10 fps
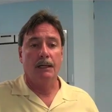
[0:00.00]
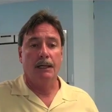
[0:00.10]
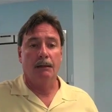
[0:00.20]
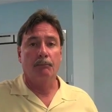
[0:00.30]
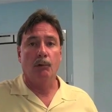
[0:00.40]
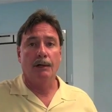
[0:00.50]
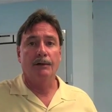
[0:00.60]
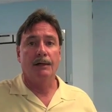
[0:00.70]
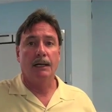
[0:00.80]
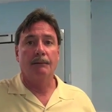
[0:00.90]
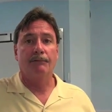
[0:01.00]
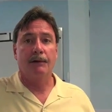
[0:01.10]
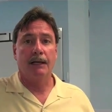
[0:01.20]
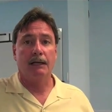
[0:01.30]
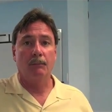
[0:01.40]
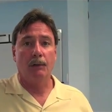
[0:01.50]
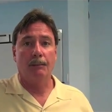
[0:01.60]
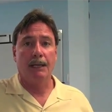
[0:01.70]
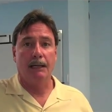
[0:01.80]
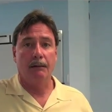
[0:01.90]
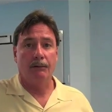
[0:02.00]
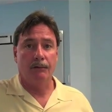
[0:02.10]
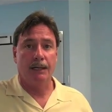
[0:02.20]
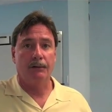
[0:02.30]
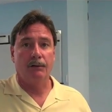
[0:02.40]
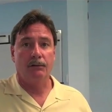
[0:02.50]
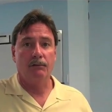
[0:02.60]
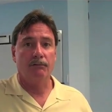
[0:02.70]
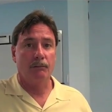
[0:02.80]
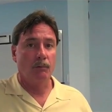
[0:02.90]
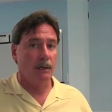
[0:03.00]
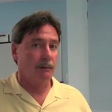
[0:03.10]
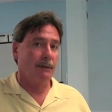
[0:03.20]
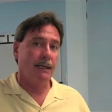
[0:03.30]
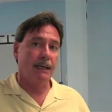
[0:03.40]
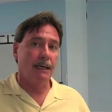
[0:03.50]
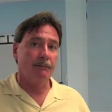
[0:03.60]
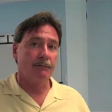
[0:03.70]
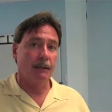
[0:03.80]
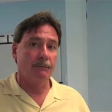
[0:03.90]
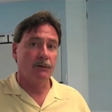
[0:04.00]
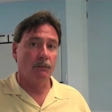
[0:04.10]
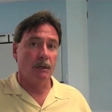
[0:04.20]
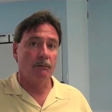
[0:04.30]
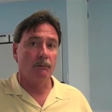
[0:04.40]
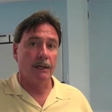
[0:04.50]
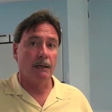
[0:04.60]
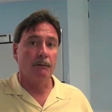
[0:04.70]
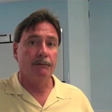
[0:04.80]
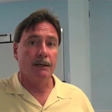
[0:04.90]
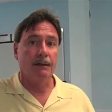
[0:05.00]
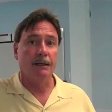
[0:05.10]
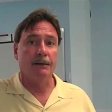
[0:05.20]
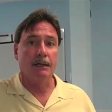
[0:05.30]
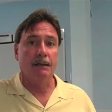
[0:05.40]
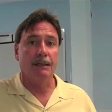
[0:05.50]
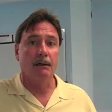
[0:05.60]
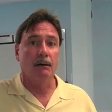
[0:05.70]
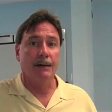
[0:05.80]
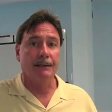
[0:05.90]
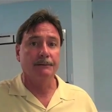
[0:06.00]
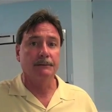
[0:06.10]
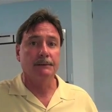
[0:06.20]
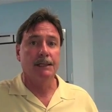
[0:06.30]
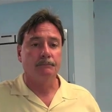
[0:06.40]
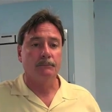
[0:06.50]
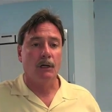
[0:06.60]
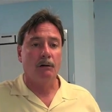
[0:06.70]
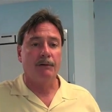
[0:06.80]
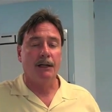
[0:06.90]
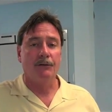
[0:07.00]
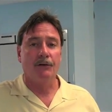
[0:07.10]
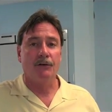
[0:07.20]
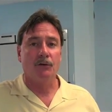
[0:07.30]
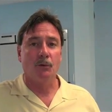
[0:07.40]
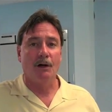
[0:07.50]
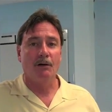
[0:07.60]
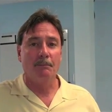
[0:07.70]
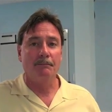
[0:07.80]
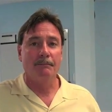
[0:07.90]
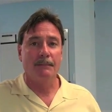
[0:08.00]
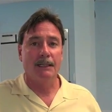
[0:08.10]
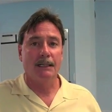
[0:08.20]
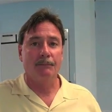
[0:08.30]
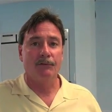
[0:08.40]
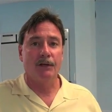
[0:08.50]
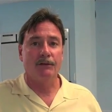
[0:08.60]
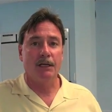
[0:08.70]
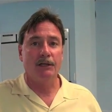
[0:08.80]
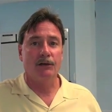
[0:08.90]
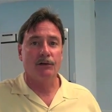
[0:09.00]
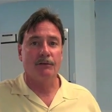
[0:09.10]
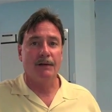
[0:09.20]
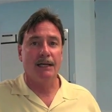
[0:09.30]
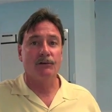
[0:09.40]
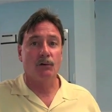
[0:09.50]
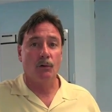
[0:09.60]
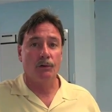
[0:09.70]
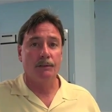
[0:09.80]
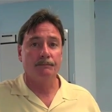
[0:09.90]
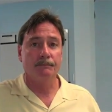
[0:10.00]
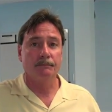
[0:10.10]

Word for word: uh, an important time for an animal to be able to transition from wherever they came from to wherever we hopefully think they're going to be going. All volunteers are welcome, um, 16 years of age or older